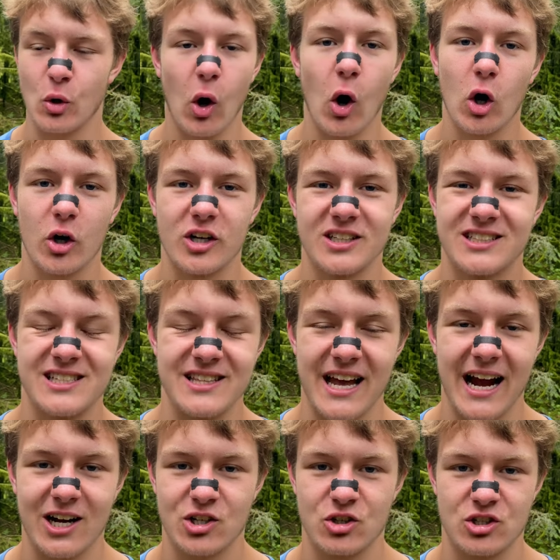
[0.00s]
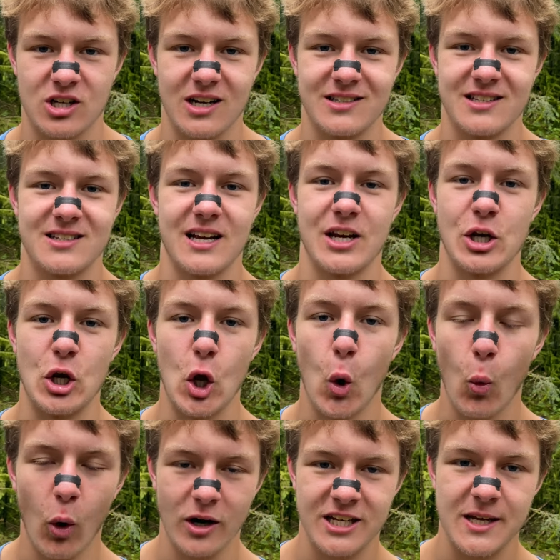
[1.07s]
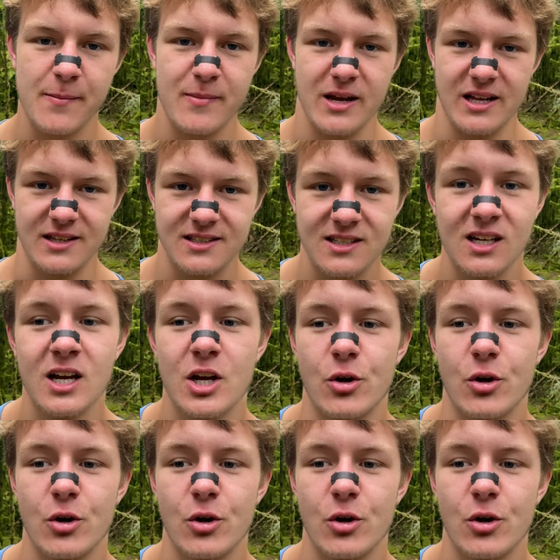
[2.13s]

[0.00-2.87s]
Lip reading: are gonna see the exercises and know what he means.